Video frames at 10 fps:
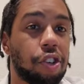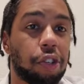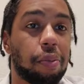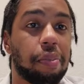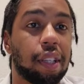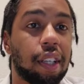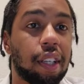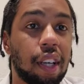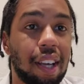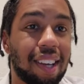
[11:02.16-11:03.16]
you're building,
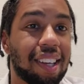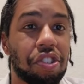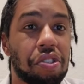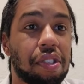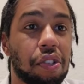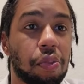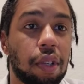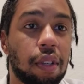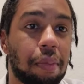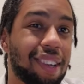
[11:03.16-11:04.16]
not just this
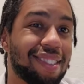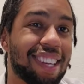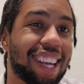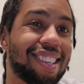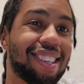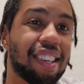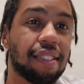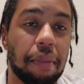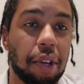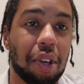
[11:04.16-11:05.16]
one, because like I said, it's
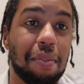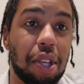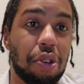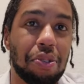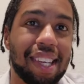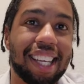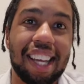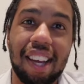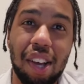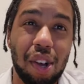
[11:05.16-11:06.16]
something you're going to be using
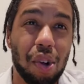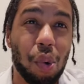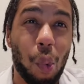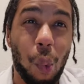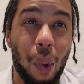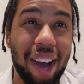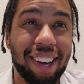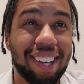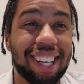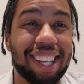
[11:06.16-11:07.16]
quite
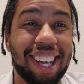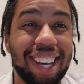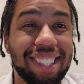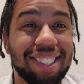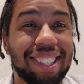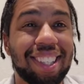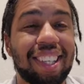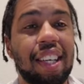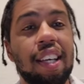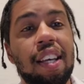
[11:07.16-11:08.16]
a lot.
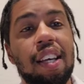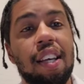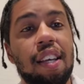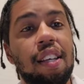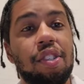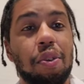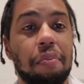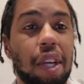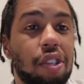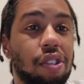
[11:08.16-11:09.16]
So
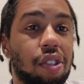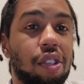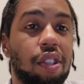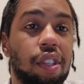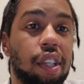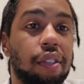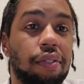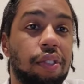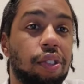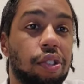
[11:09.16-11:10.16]
make sure if
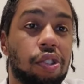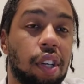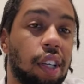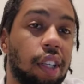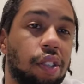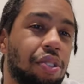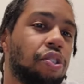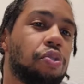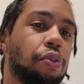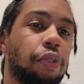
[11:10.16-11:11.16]
you're struggling to
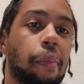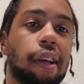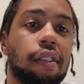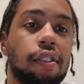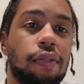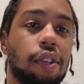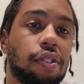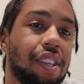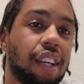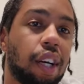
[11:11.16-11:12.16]
just refer back to this video, it's
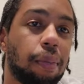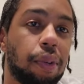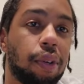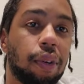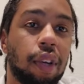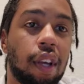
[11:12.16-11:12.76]
going to help you.